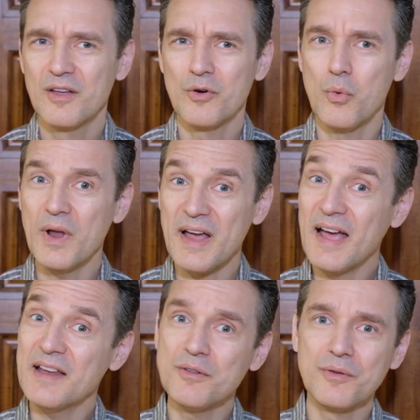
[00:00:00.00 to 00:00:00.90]
What
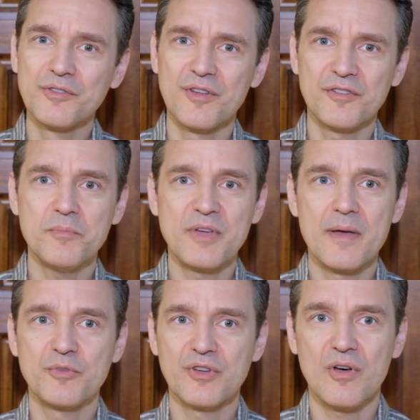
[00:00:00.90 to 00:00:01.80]
idols
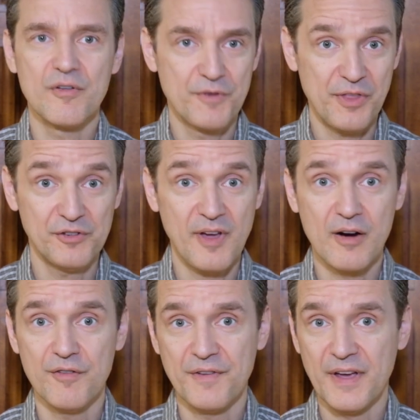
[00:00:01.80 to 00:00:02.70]
sometimes call for the
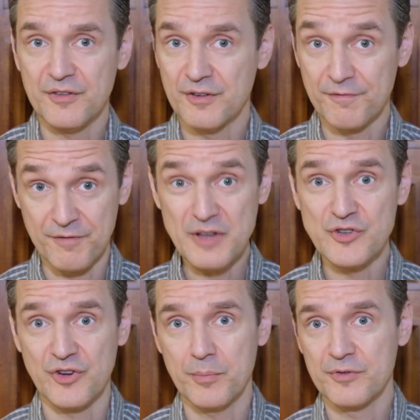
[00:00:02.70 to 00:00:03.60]
sacrifice of
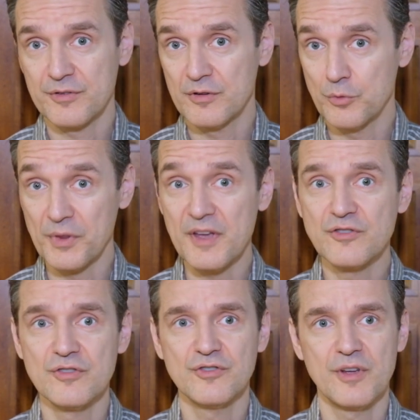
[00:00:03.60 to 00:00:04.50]
friendships,
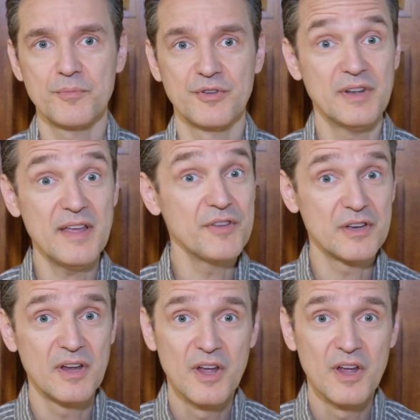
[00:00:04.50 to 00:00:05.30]
relationships, and even